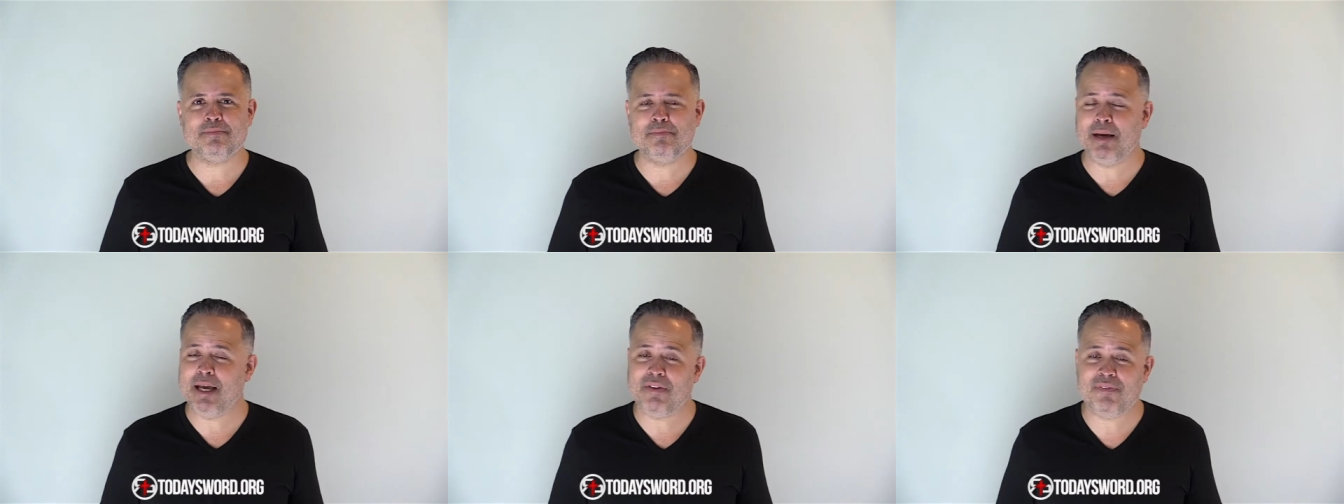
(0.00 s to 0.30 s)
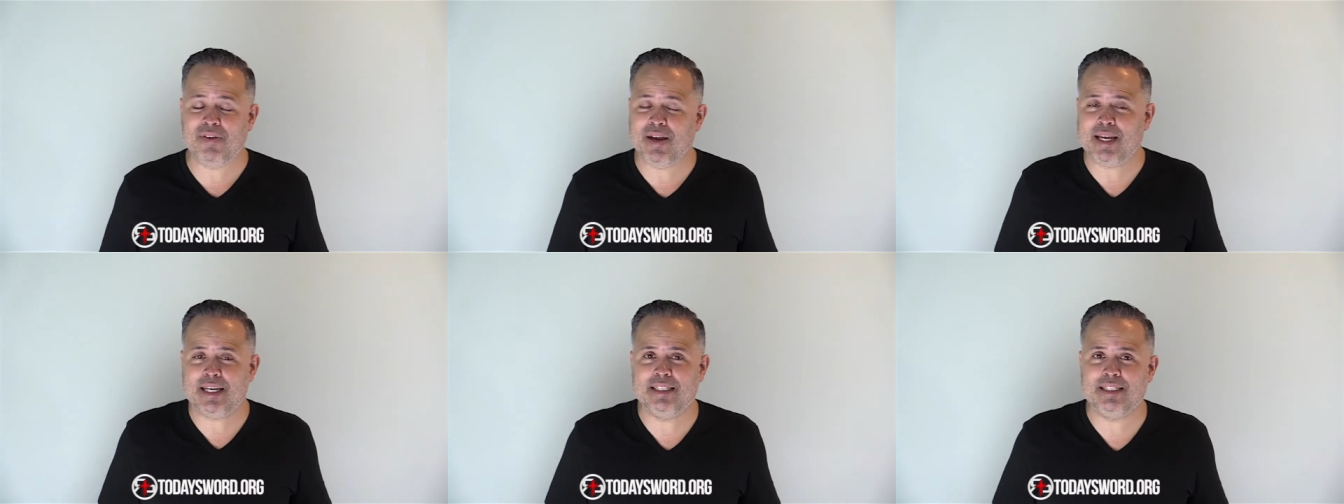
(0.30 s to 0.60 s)
Matter of
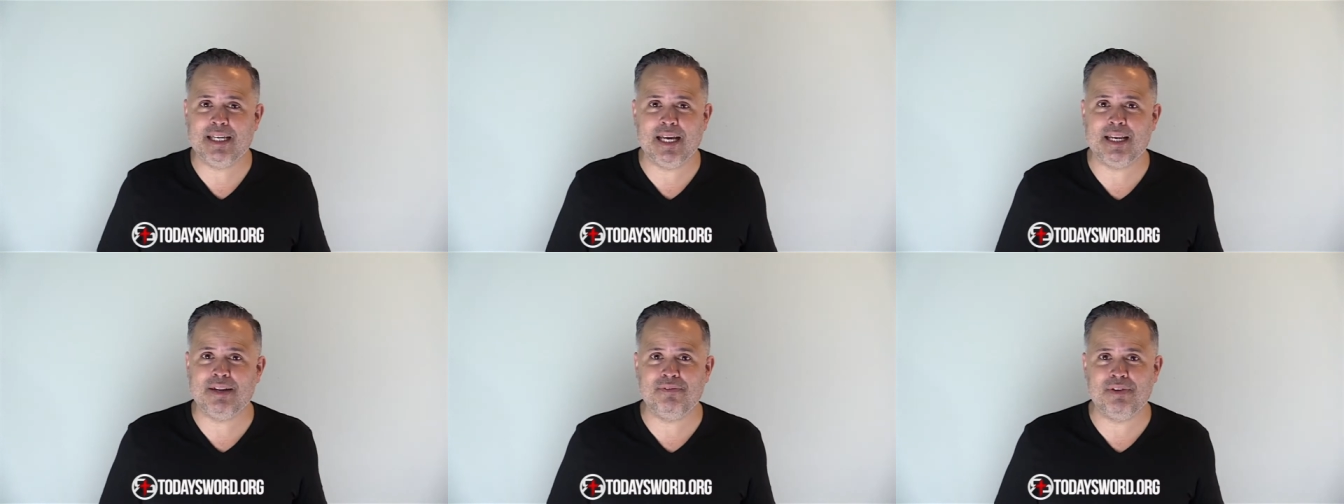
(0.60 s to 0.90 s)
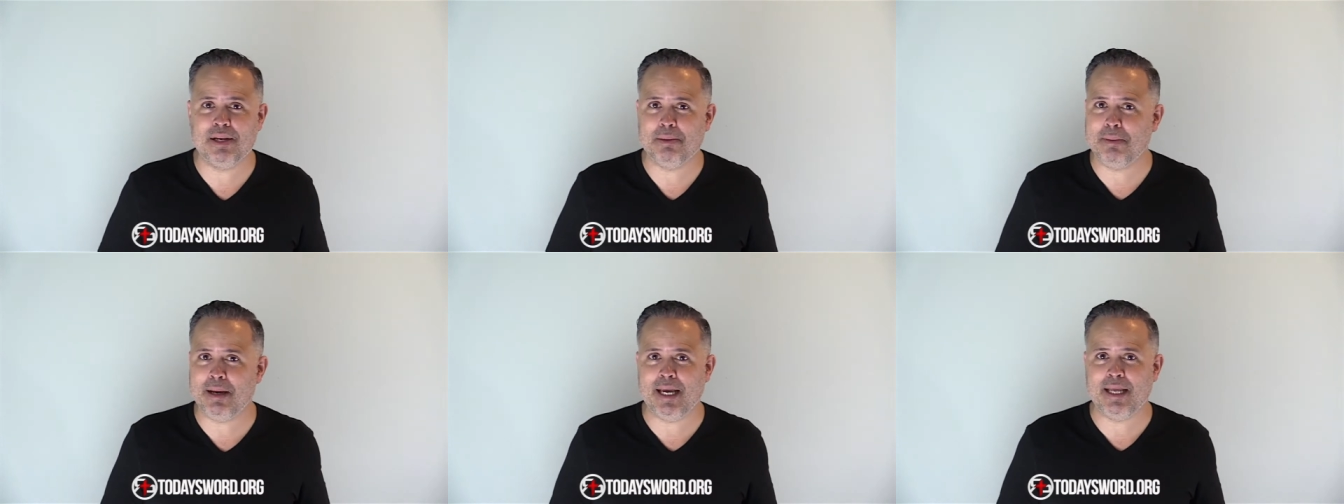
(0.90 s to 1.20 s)
fact, he's not
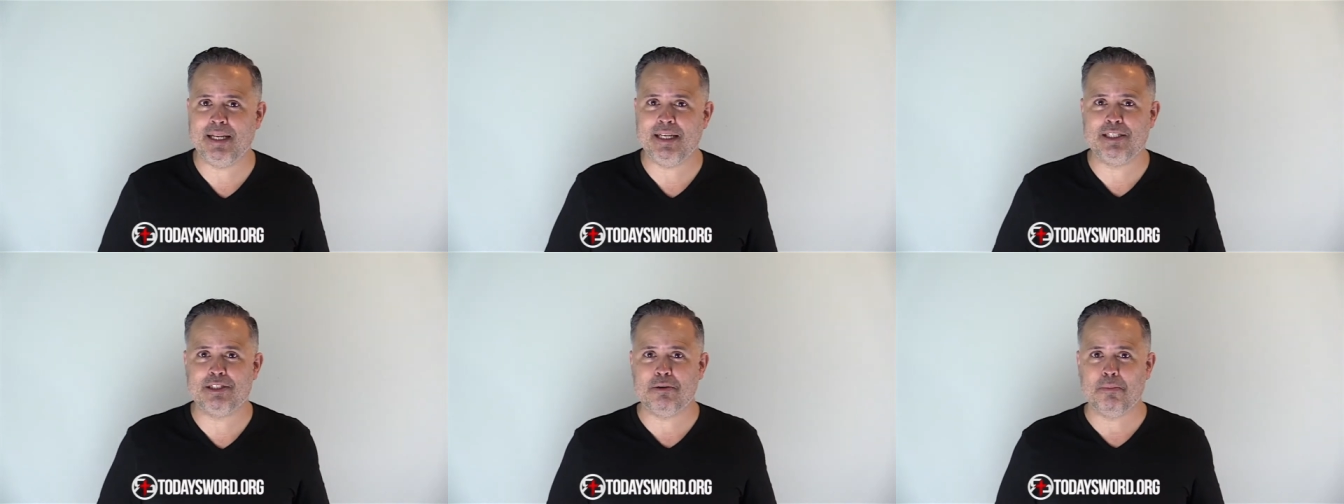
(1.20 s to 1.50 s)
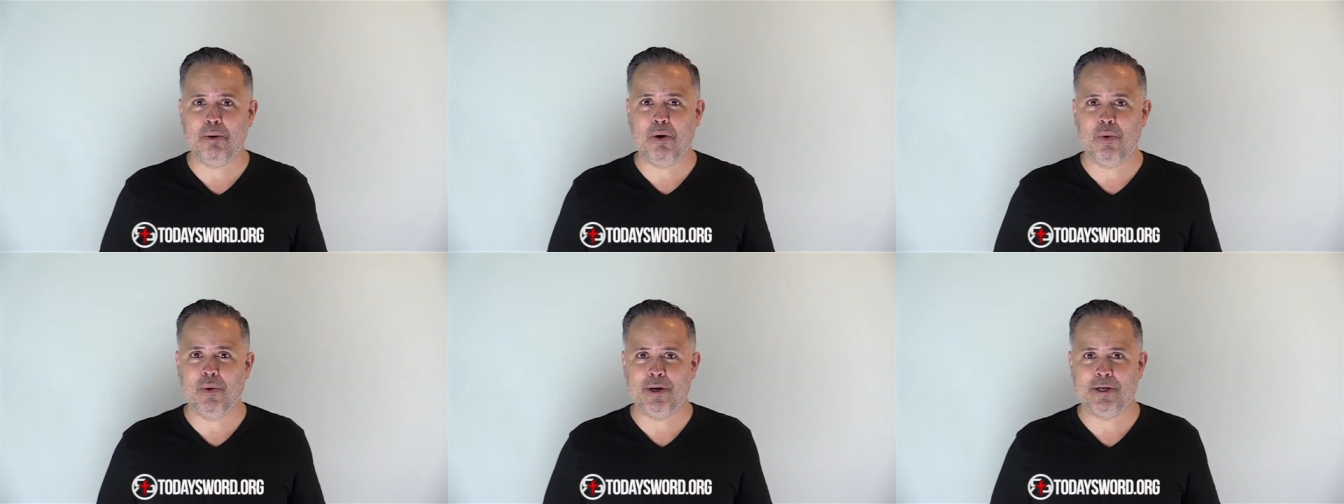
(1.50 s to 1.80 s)
even a man. He's a
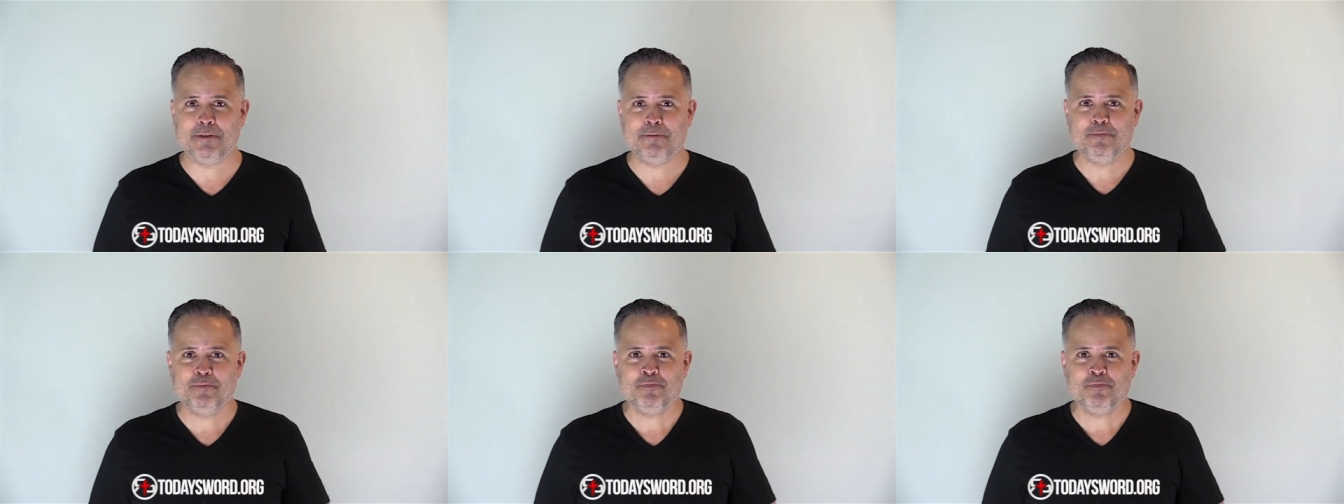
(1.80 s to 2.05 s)
boy.